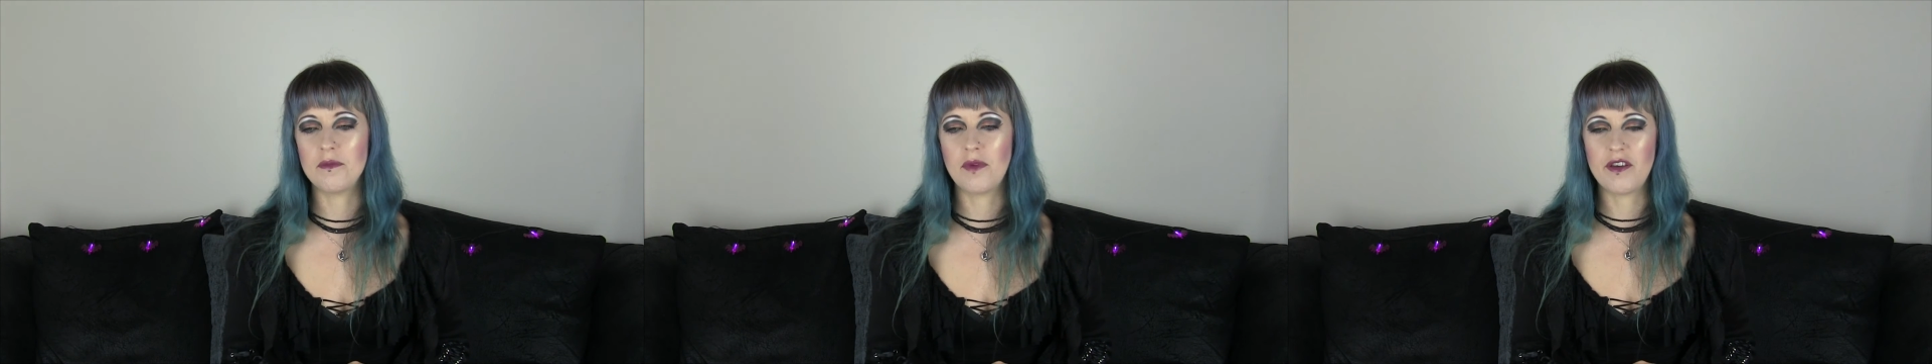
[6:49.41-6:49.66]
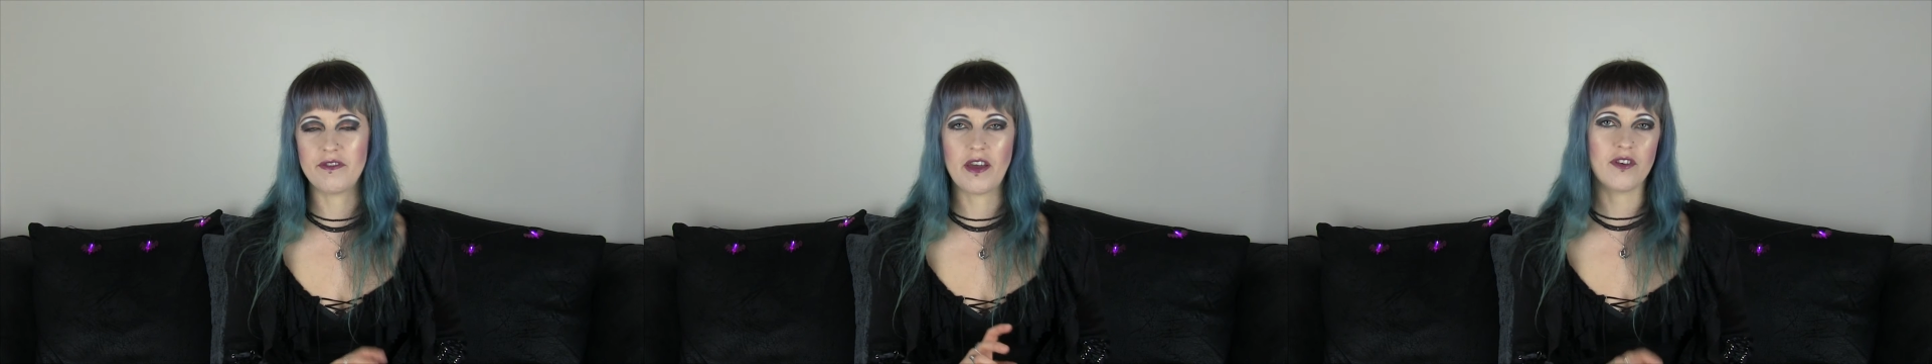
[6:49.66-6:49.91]

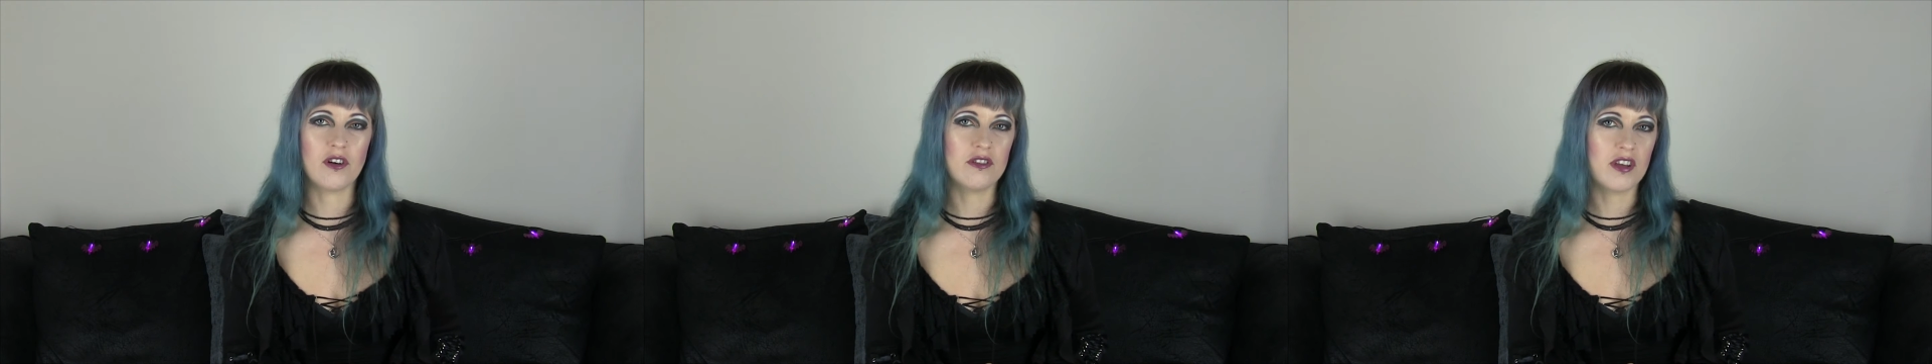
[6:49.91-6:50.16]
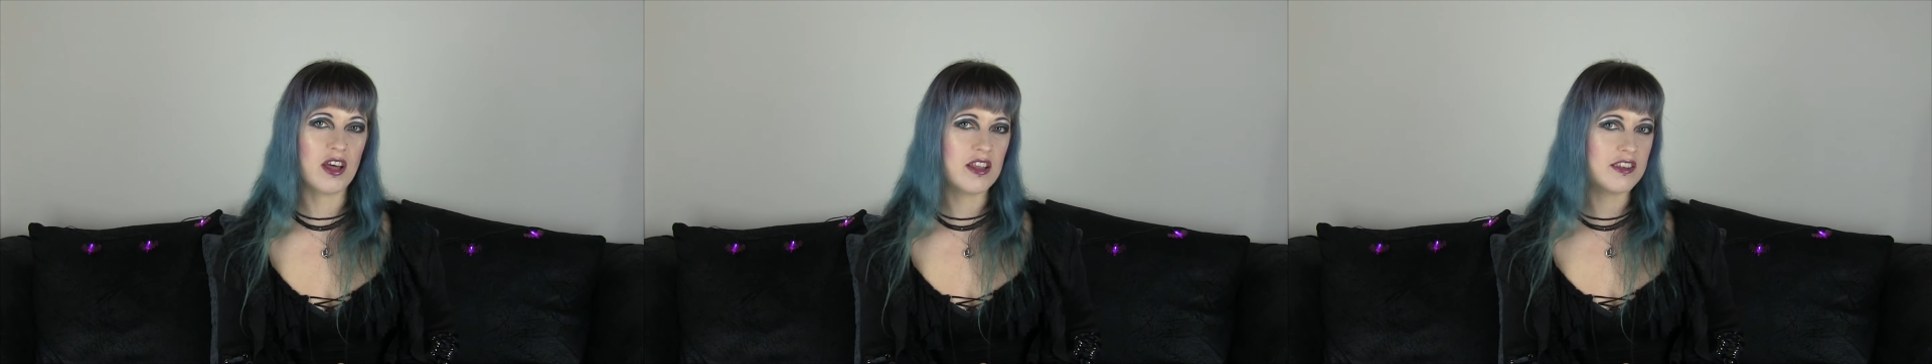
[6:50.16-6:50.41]
my favourite
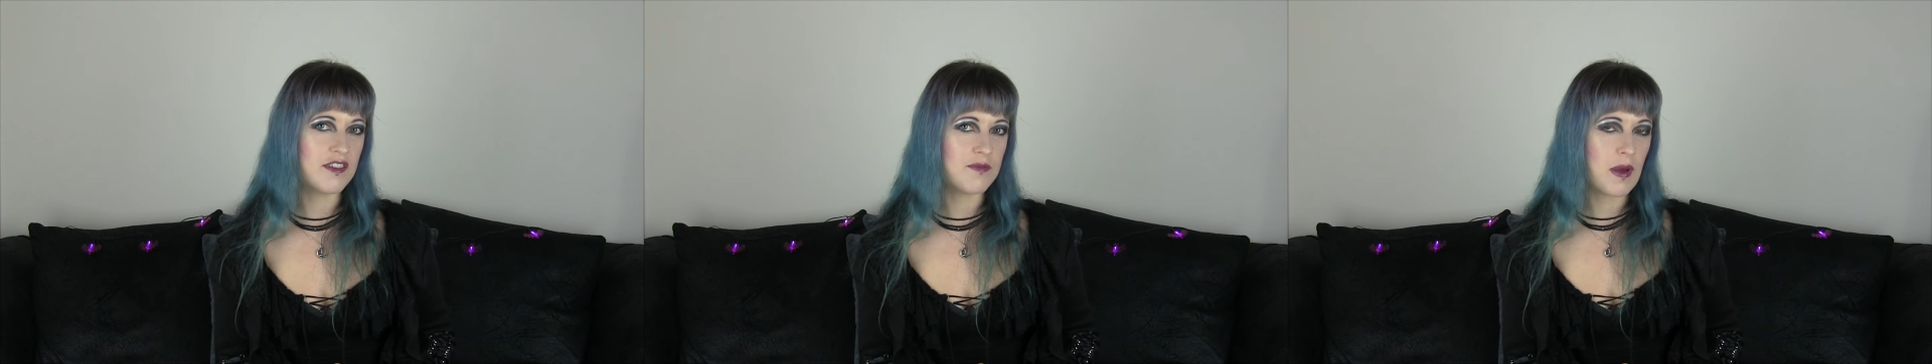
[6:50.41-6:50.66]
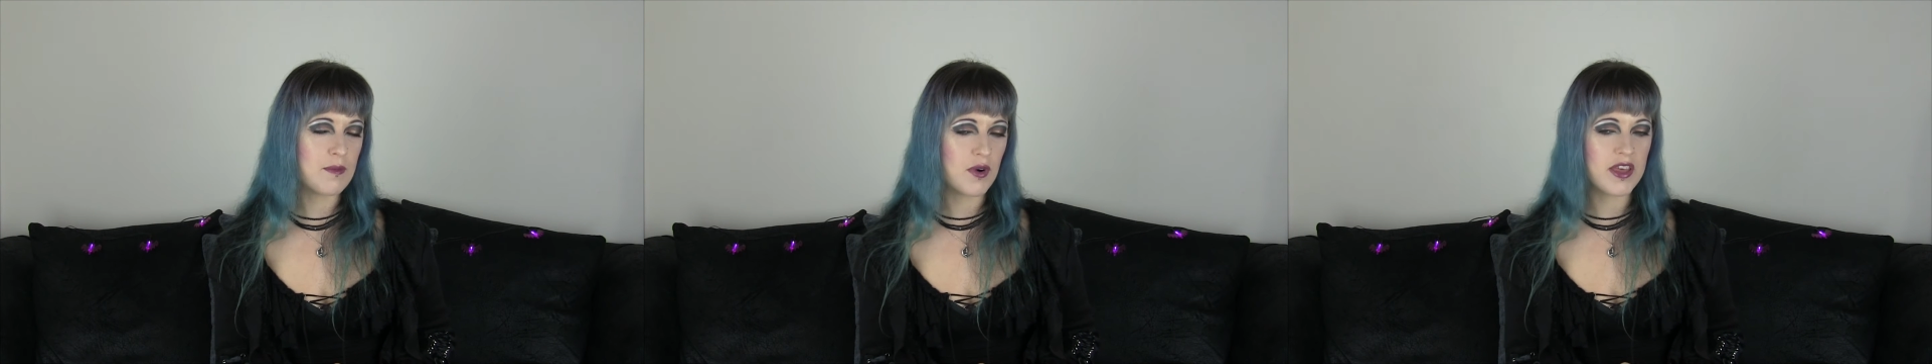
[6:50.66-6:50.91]
alternative
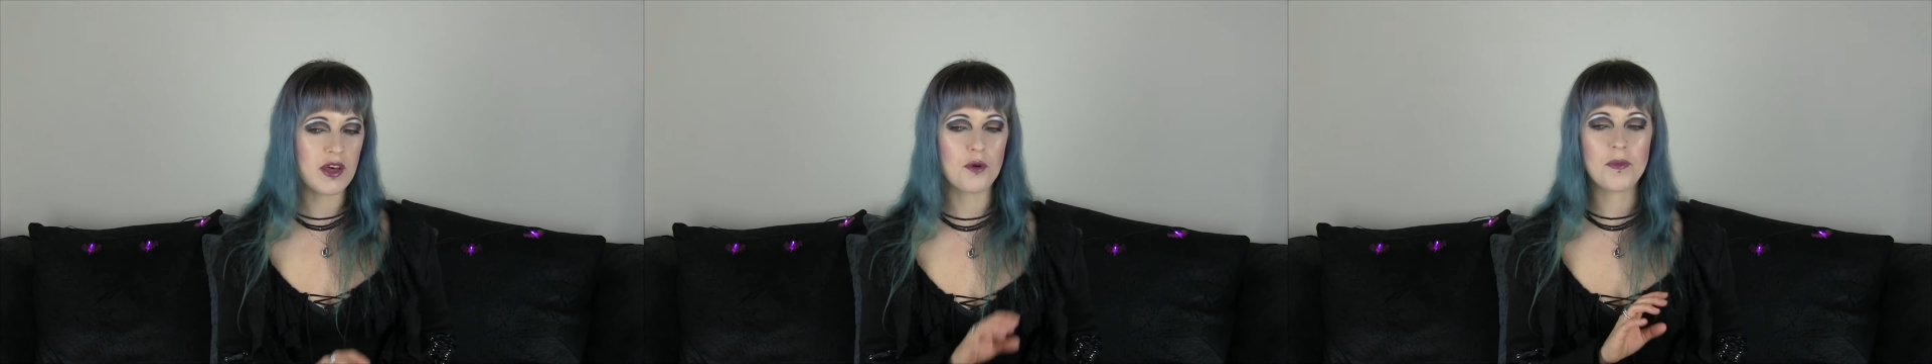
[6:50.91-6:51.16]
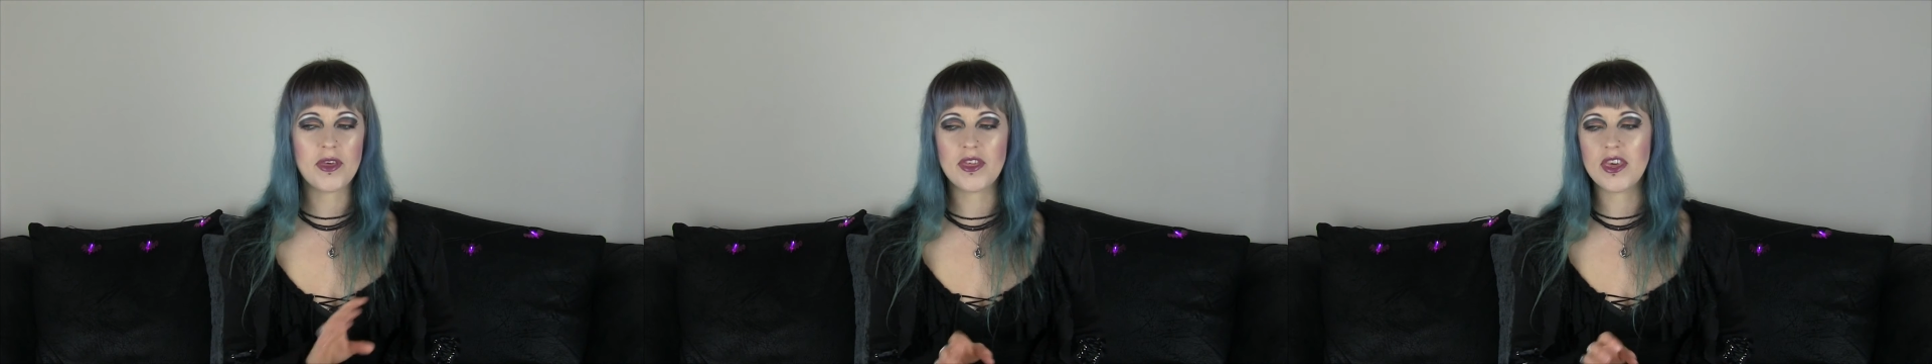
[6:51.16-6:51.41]
memory, that would be the